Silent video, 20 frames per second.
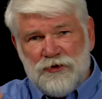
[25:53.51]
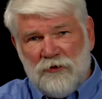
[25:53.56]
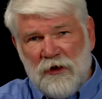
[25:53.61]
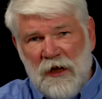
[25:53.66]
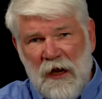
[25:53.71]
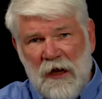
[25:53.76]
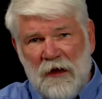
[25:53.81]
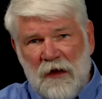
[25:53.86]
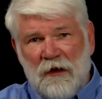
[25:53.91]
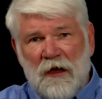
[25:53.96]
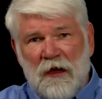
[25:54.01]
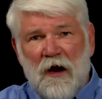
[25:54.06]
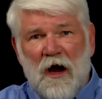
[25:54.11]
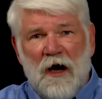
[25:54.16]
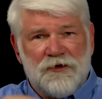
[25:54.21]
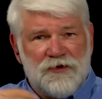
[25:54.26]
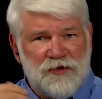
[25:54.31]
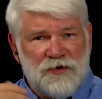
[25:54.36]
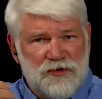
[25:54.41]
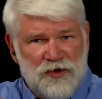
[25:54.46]
you can't get
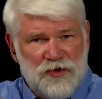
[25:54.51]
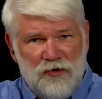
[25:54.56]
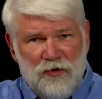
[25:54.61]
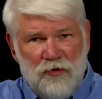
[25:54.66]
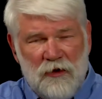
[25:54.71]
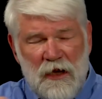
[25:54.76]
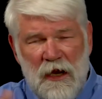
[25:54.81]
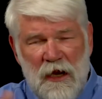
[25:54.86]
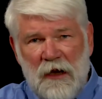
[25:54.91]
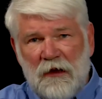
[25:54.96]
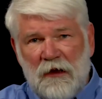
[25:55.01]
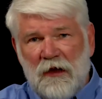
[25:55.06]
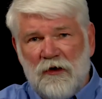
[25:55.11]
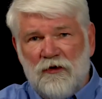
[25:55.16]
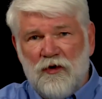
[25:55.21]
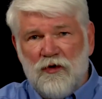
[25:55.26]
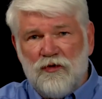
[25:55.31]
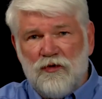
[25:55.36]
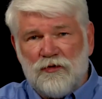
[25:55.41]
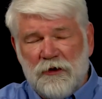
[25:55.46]
oxygen, you can't get
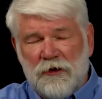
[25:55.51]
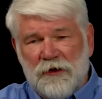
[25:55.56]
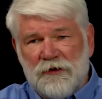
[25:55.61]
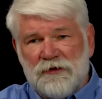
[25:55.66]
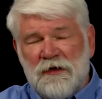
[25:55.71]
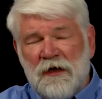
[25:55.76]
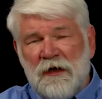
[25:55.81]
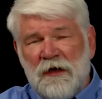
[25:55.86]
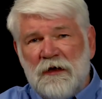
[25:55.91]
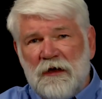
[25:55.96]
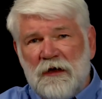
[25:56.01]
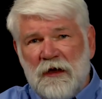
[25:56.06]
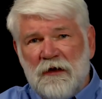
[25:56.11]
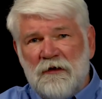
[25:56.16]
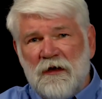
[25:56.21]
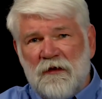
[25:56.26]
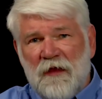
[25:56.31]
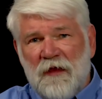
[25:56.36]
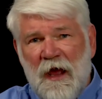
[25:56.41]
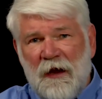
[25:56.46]
nutrients
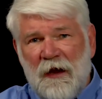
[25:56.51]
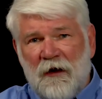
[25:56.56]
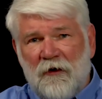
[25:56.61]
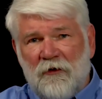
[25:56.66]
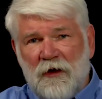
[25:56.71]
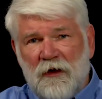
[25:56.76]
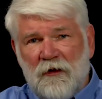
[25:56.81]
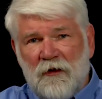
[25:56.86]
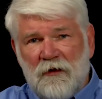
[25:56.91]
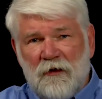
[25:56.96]
into that area,